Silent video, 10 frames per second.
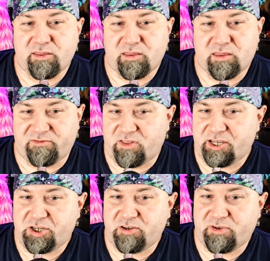The
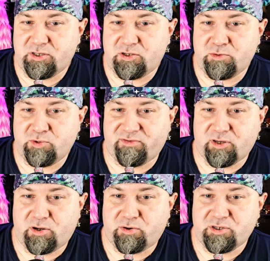flesh you've consumed over
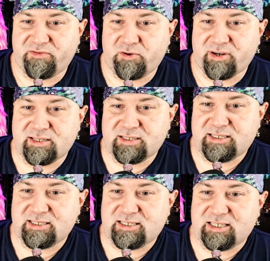the course of your
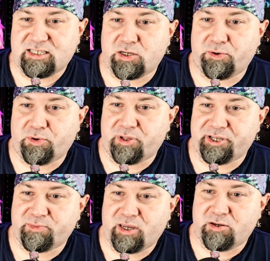existence as a ghoul
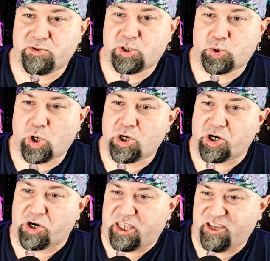has made you
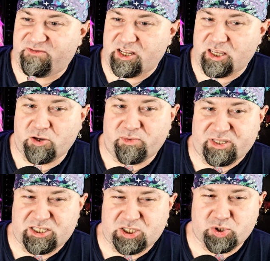stronger, gifting you
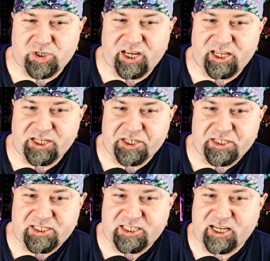with strange
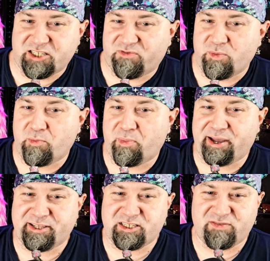insights from the
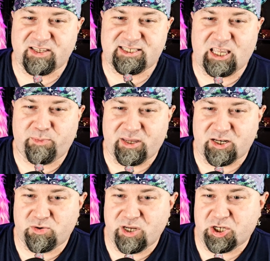minds of the
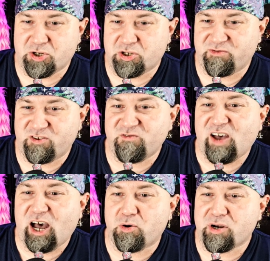sapient creatures you've
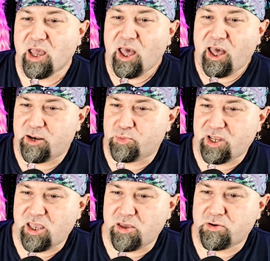devoured, and
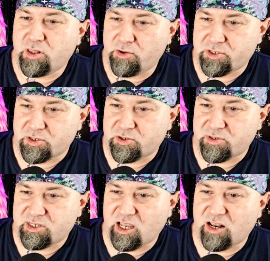bringing you closer to
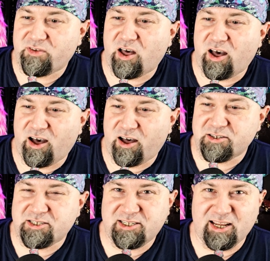a state of
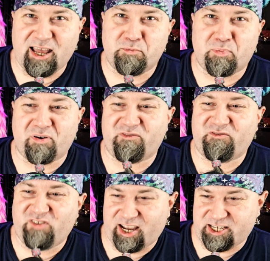undead
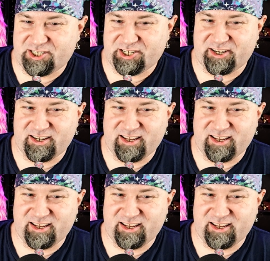perfection.